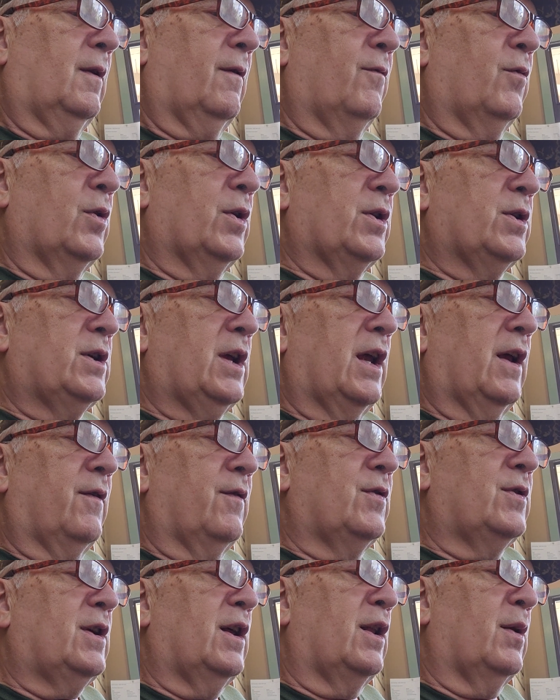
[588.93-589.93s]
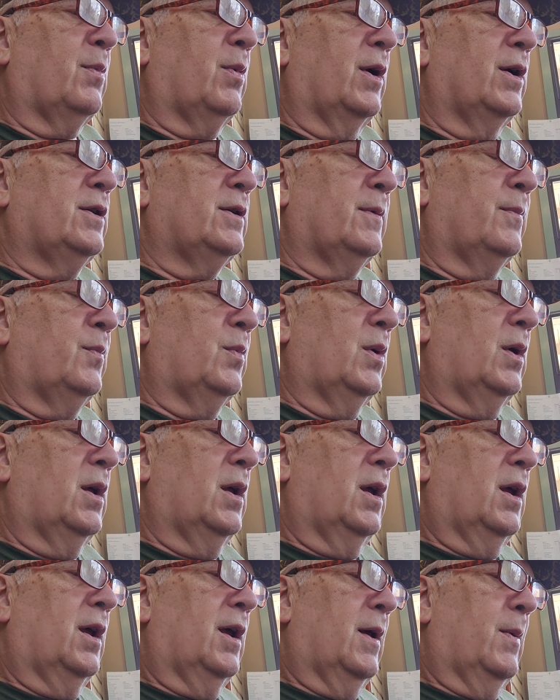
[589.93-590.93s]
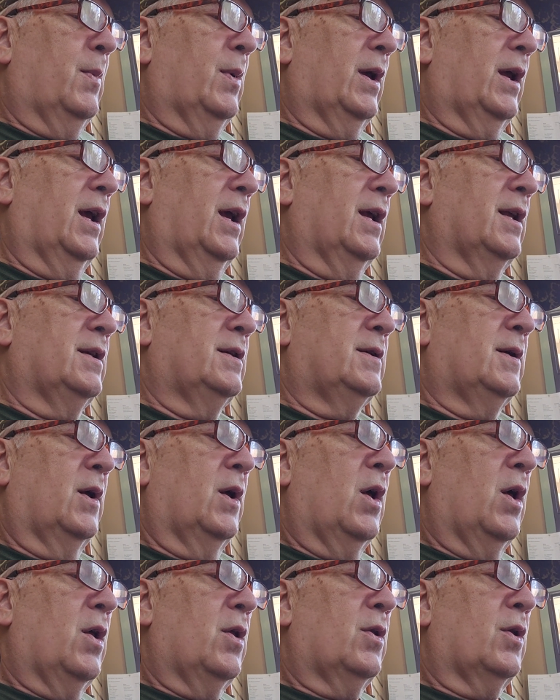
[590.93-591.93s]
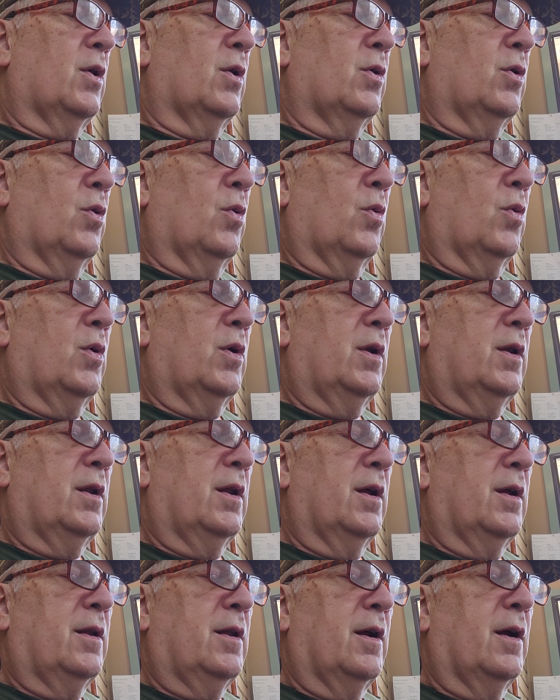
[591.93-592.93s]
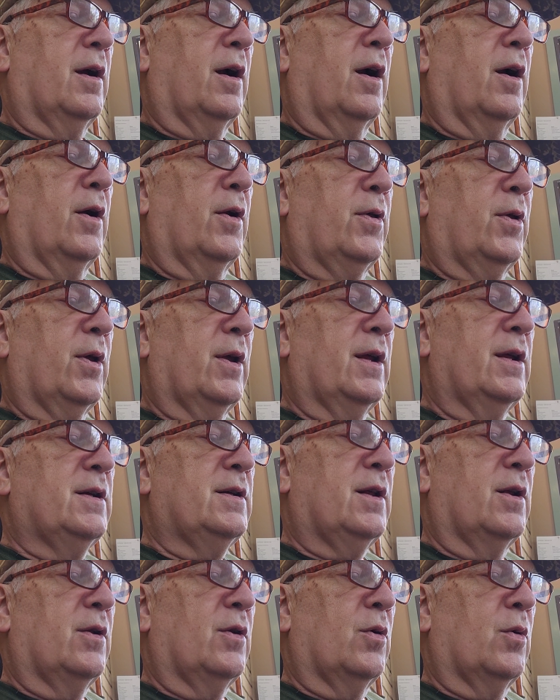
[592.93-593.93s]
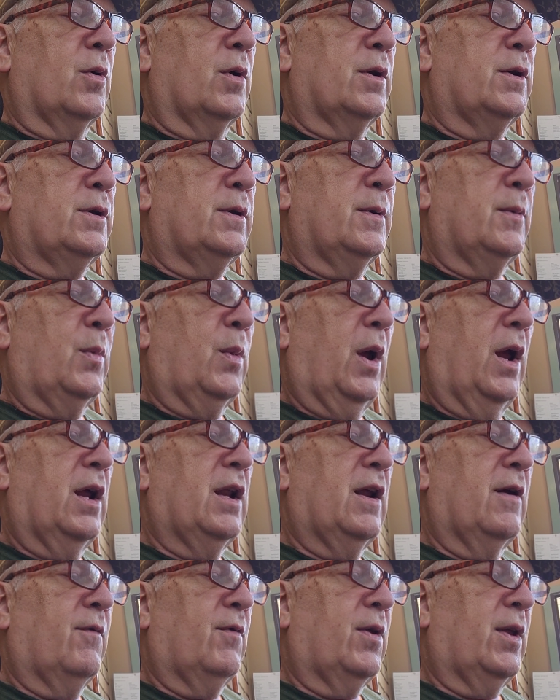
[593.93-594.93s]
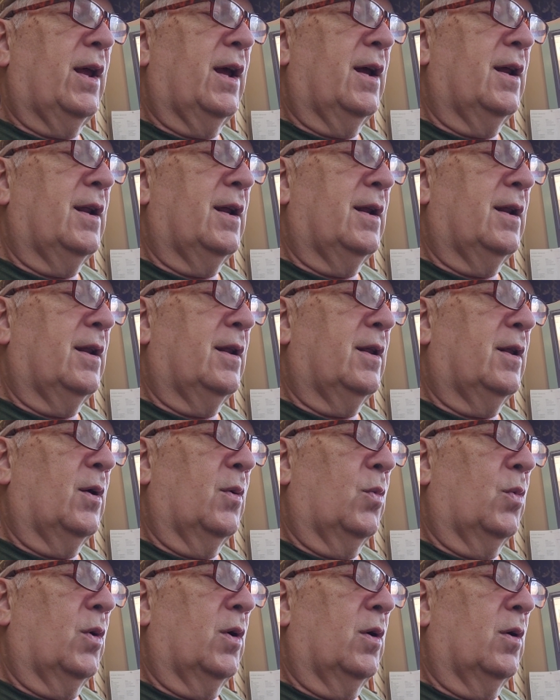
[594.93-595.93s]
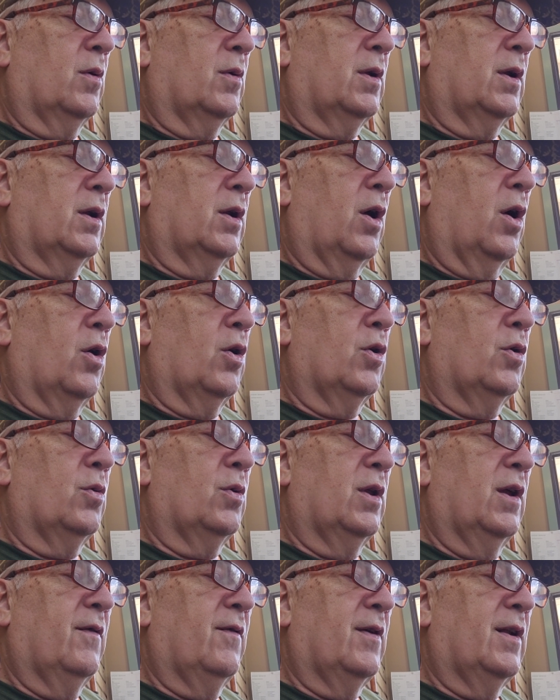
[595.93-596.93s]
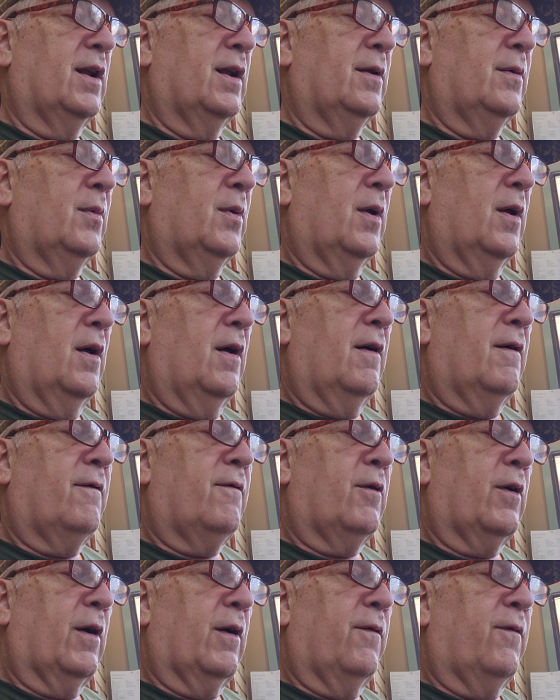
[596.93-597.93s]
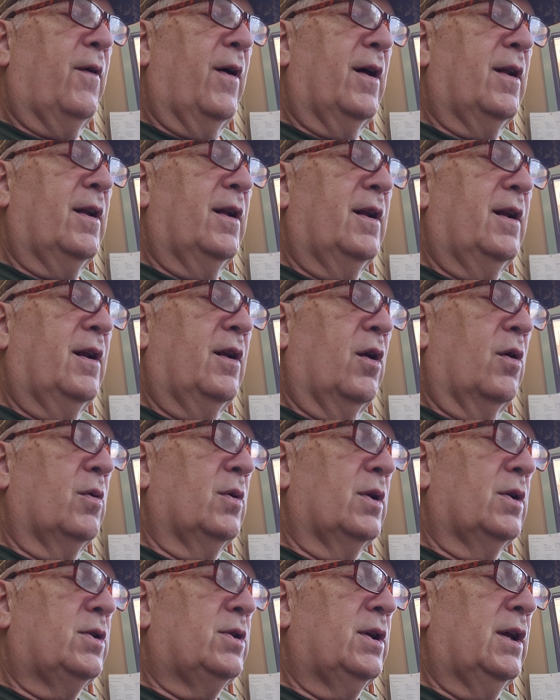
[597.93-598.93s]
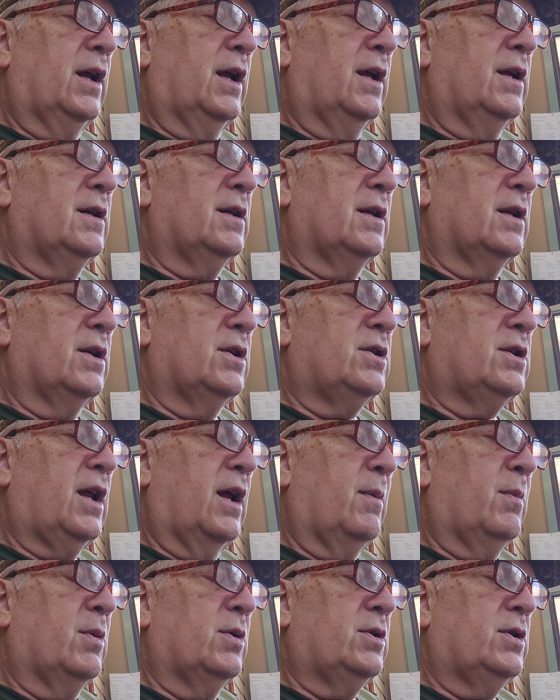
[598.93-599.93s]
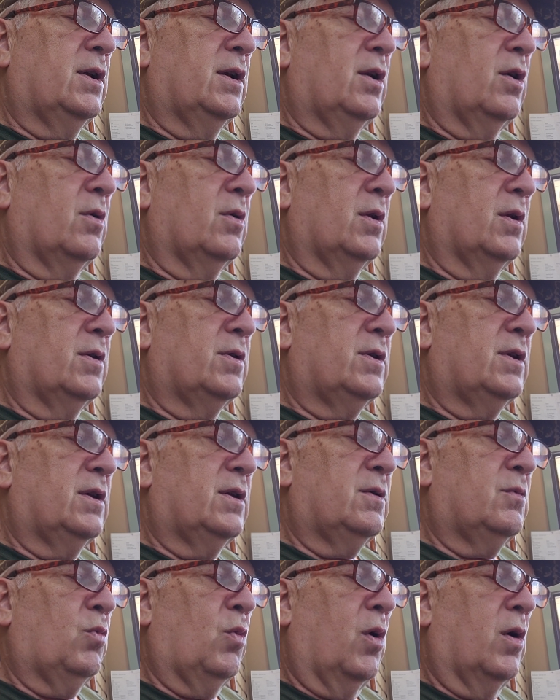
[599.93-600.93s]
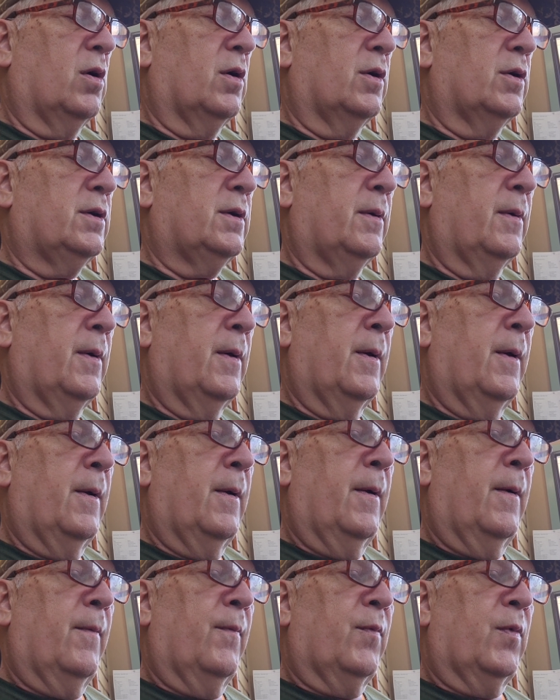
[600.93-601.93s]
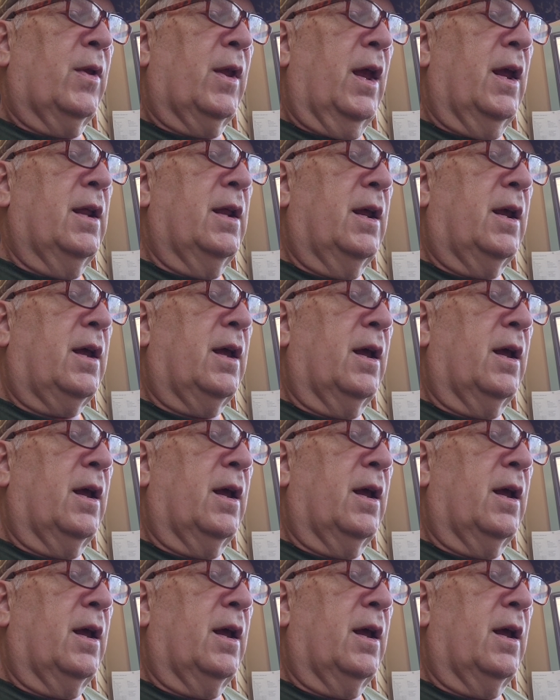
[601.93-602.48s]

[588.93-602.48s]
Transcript: for the sake of celebration. It begins, the earth is the Lord's and everything in it, the world and all who live in it. for he founded it on the seas and established it on the waters. And it